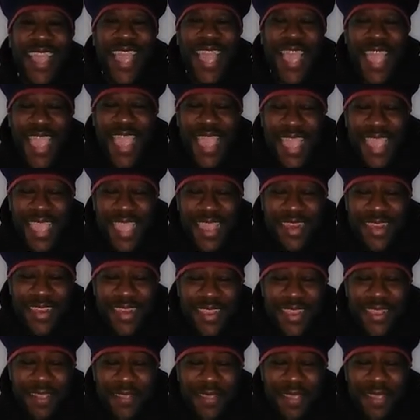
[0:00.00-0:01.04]
And
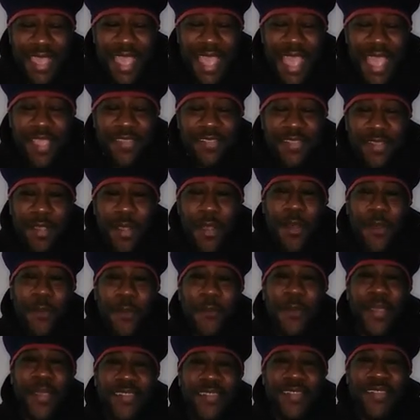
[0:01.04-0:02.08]
as
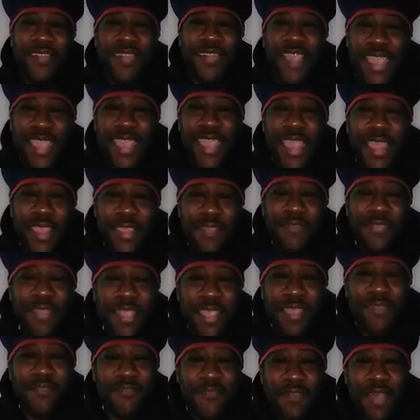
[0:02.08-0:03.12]
always, take care of
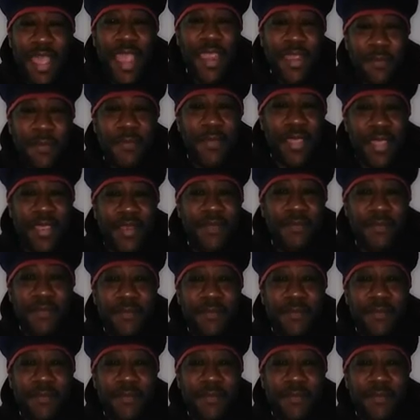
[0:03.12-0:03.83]
the environment.